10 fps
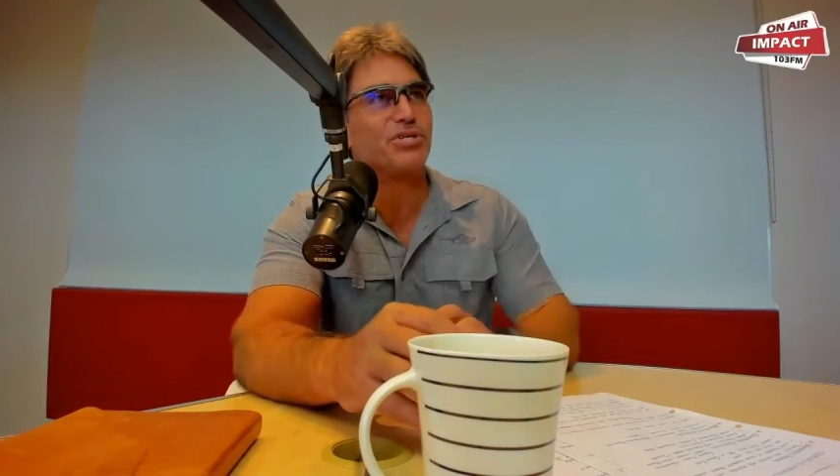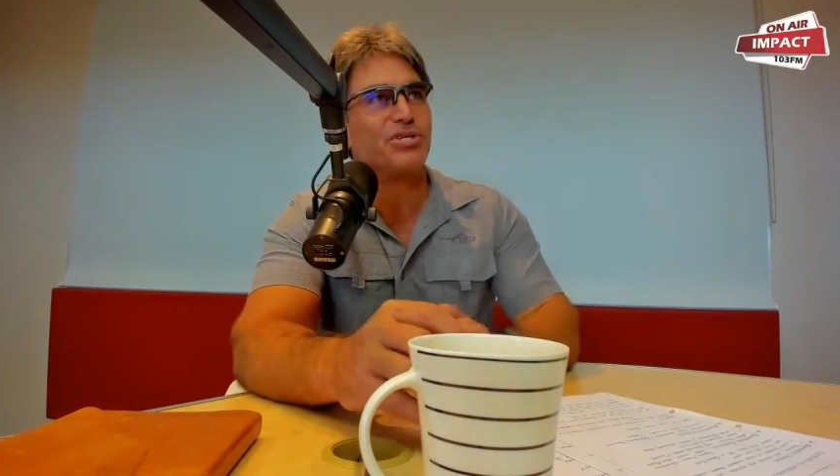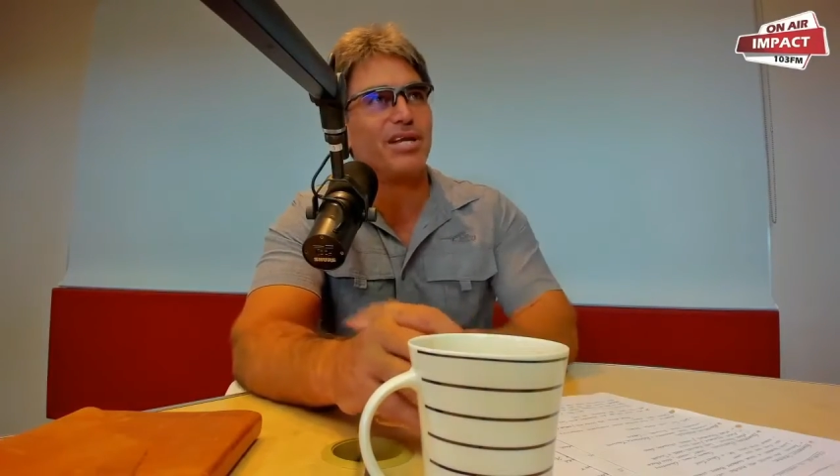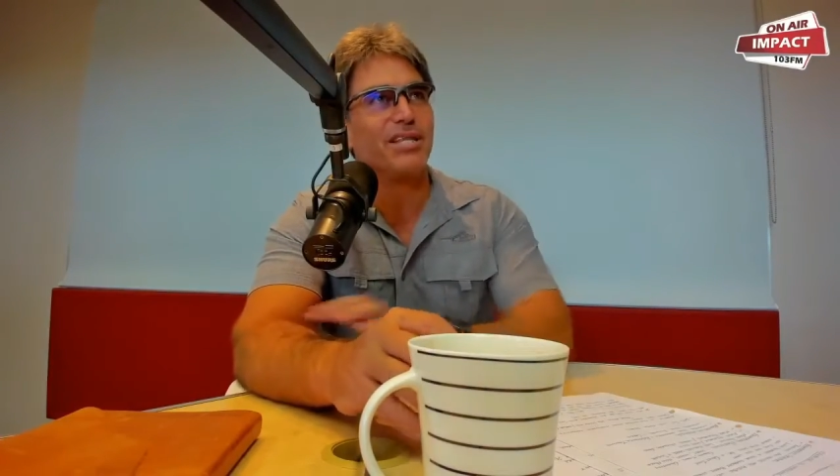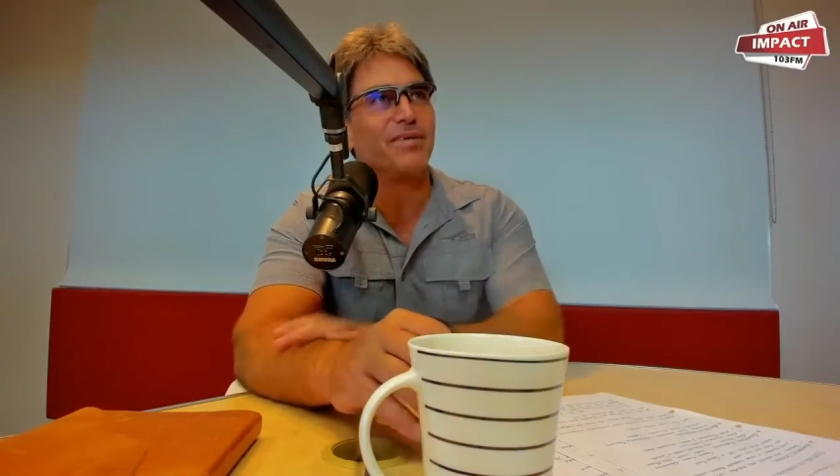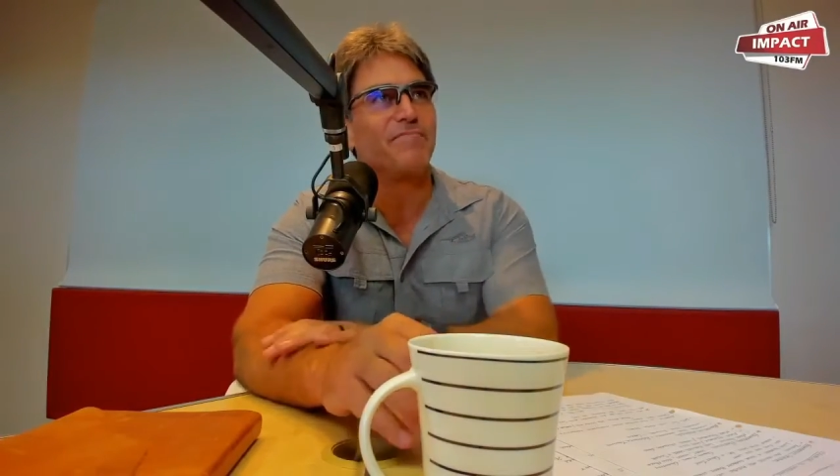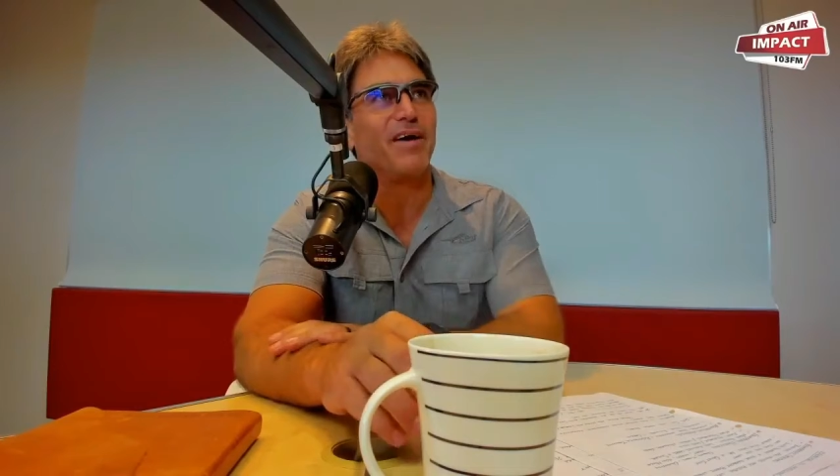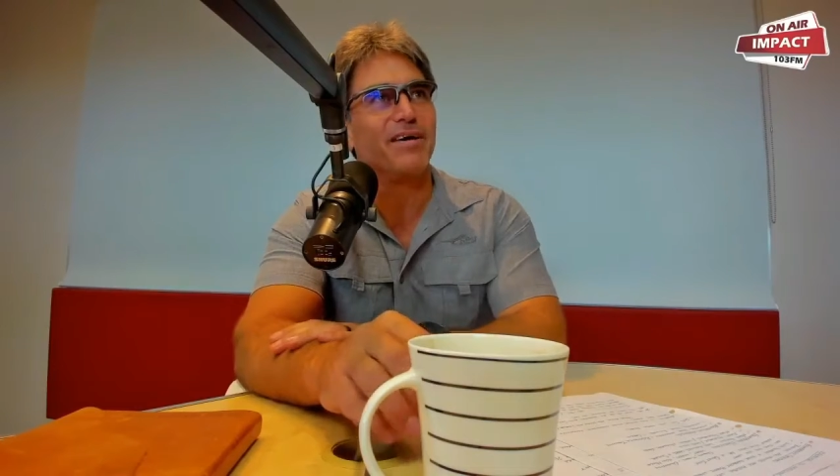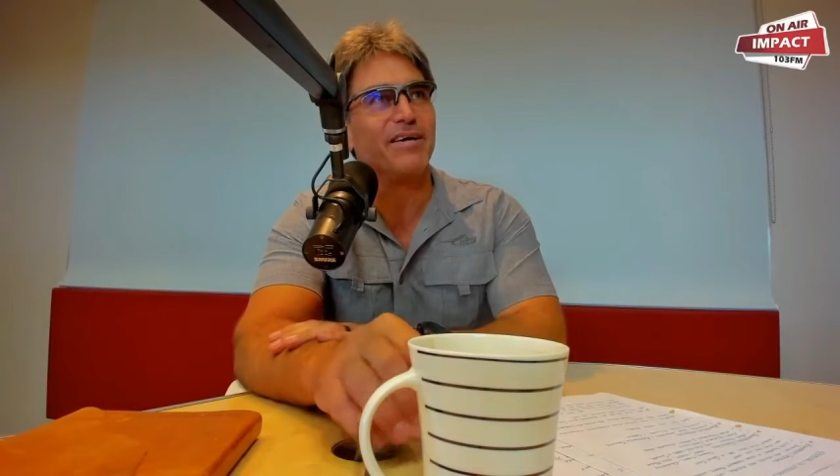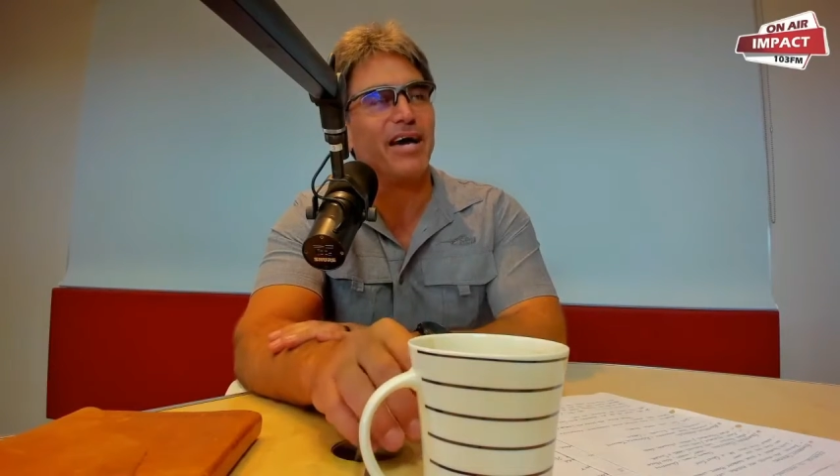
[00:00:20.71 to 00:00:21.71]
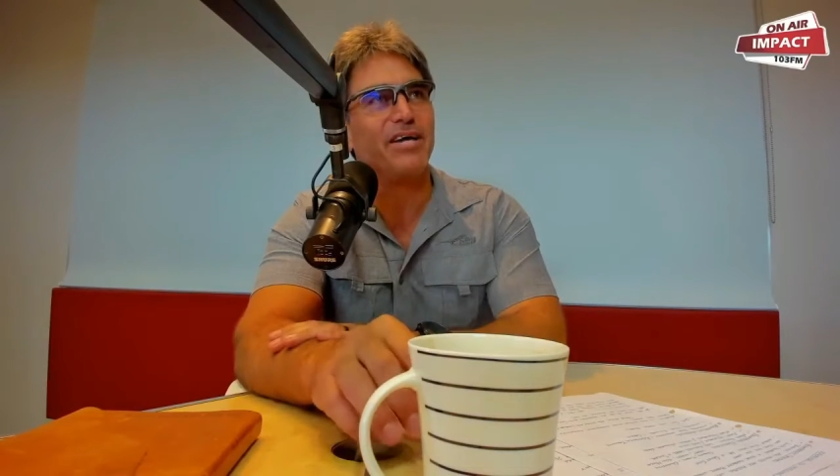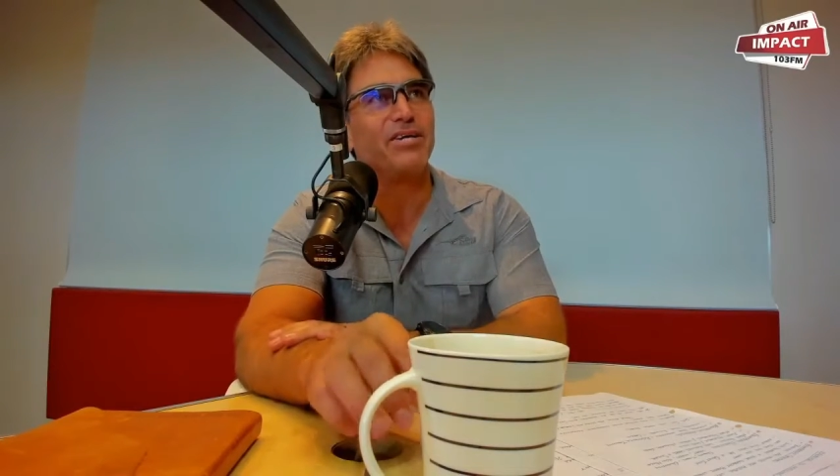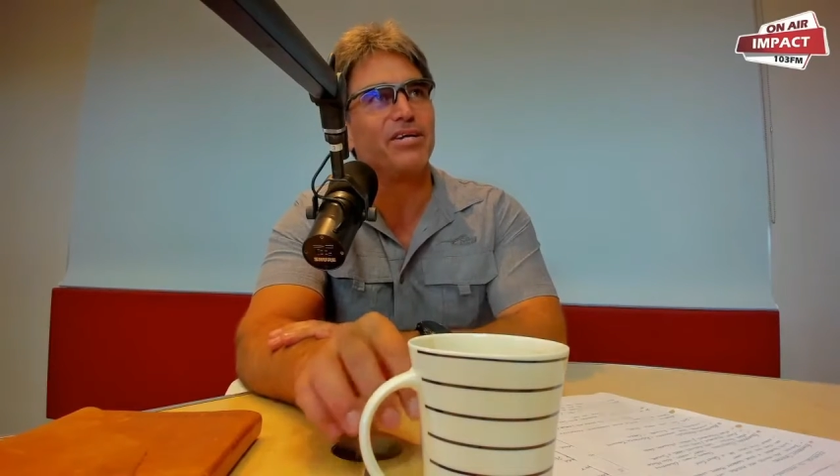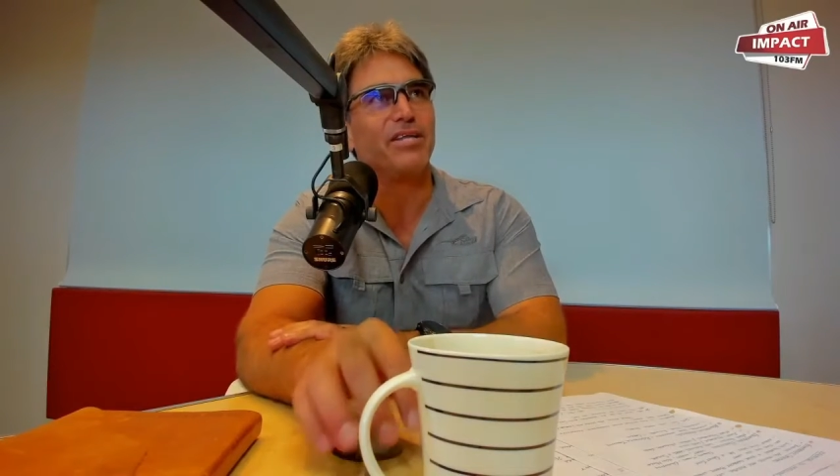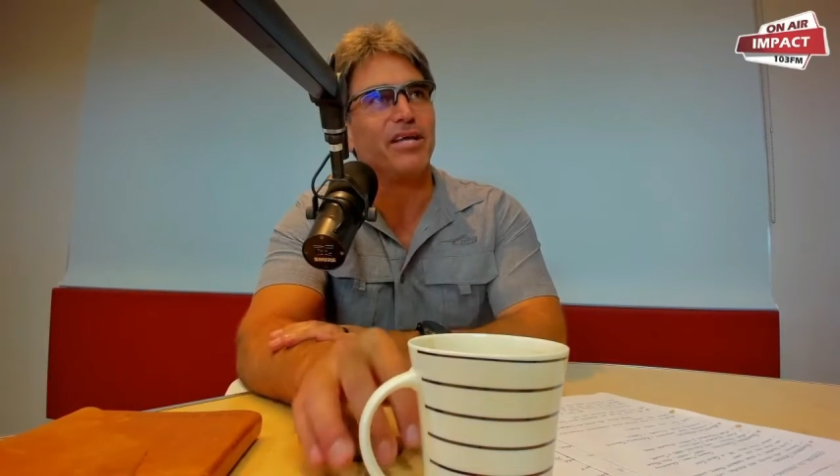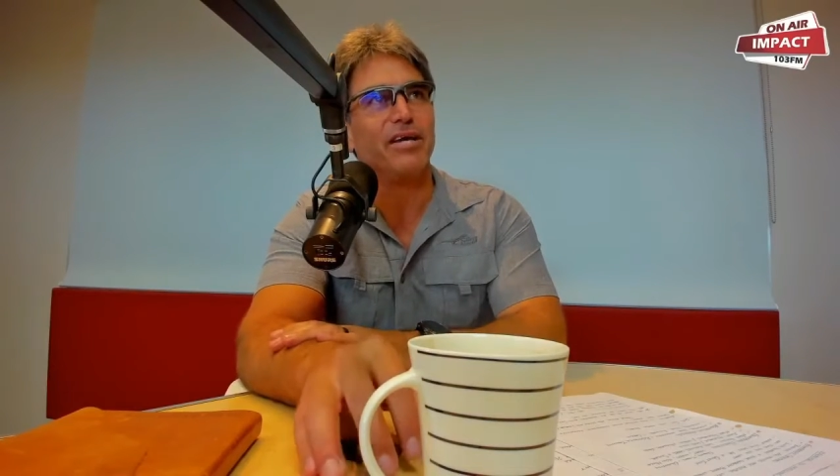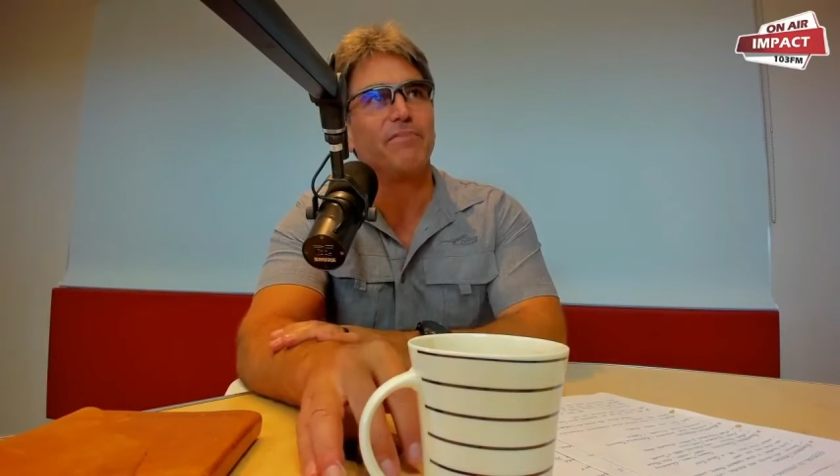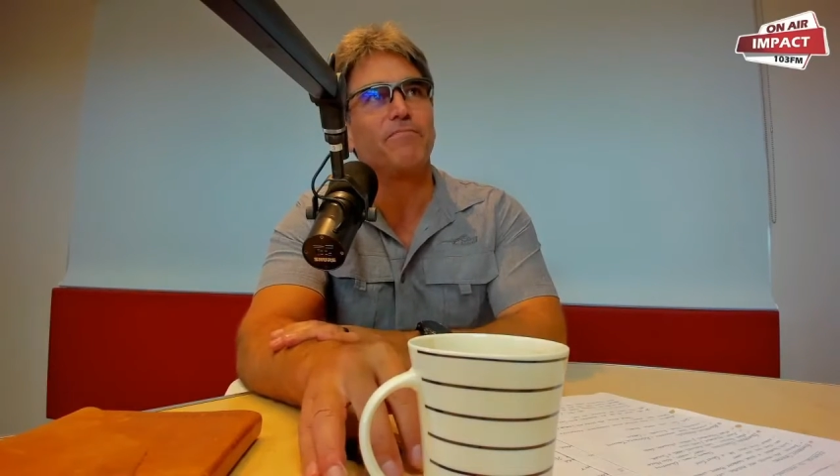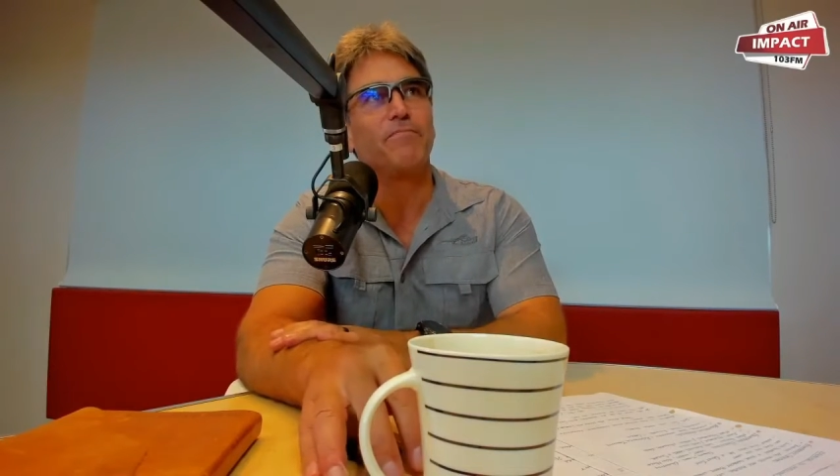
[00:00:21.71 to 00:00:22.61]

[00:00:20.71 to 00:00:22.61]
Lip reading: set the foundation there.